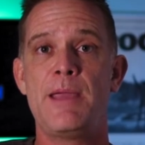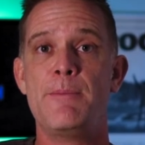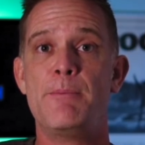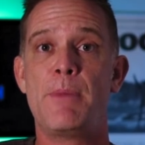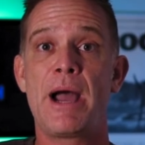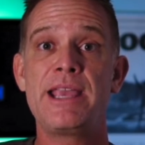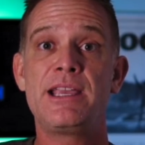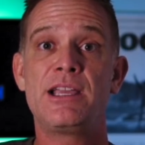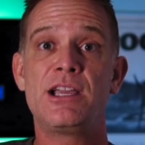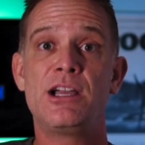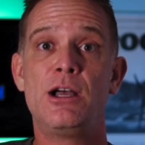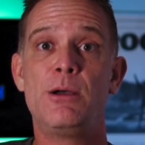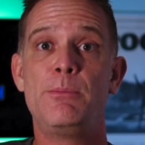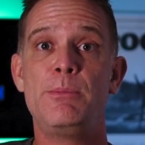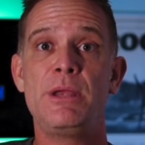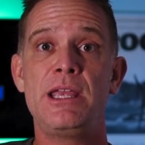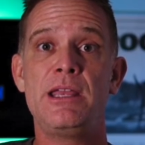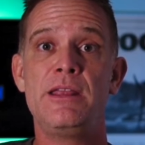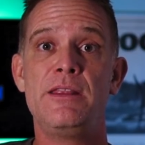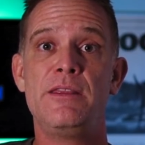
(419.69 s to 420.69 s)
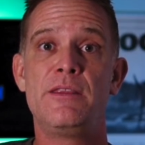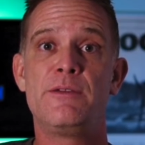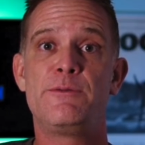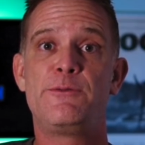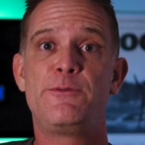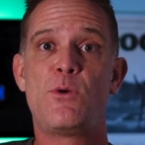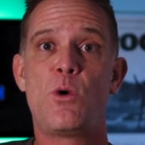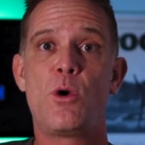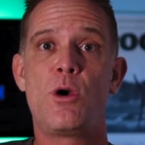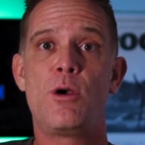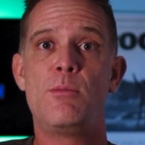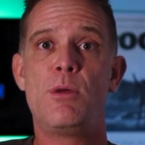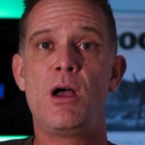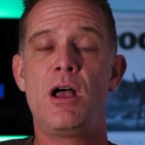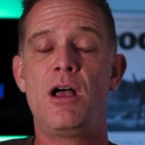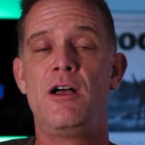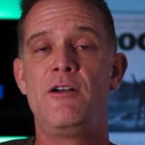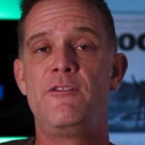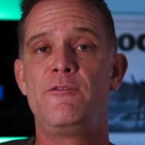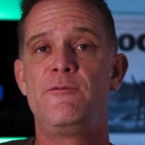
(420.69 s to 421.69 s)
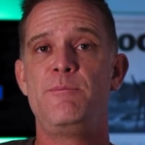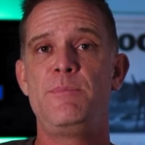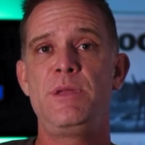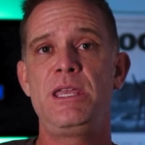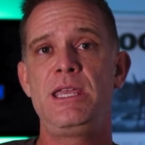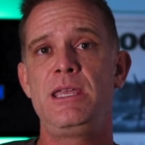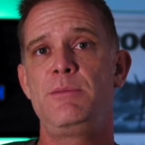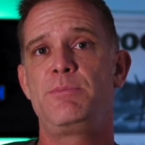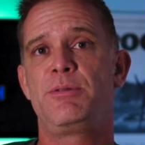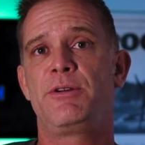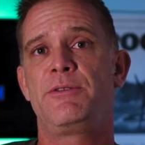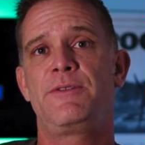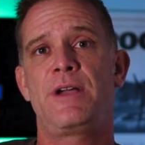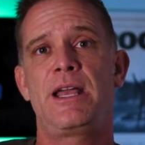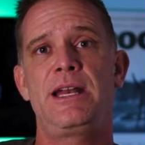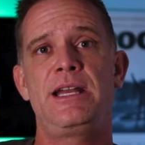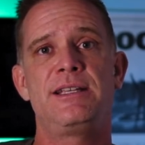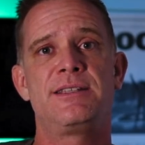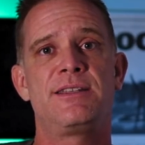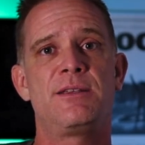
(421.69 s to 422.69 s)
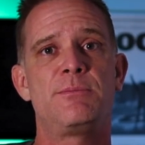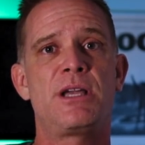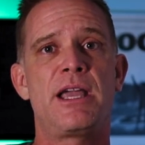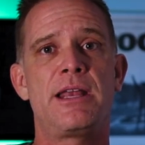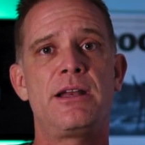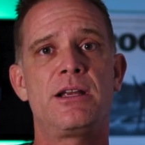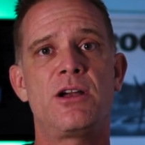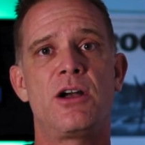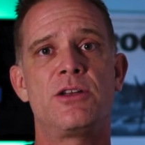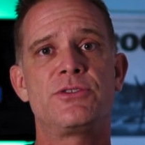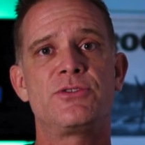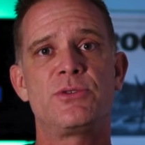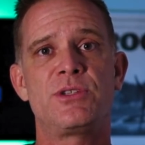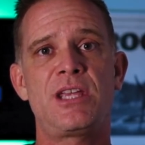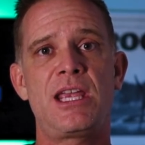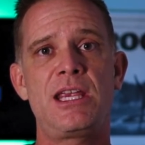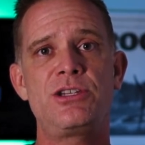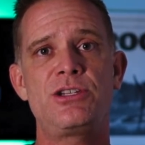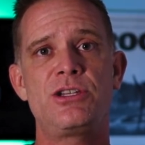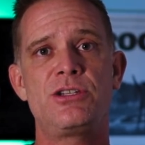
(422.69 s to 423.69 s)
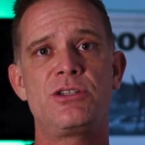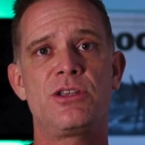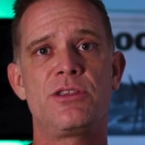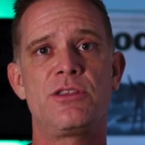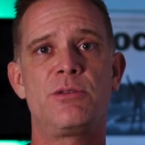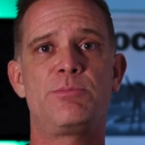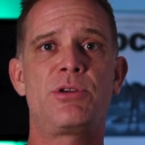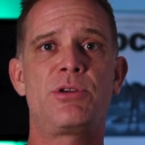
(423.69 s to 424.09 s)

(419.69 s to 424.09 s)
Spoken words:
It might come in the form of me providing some kind of consultation to the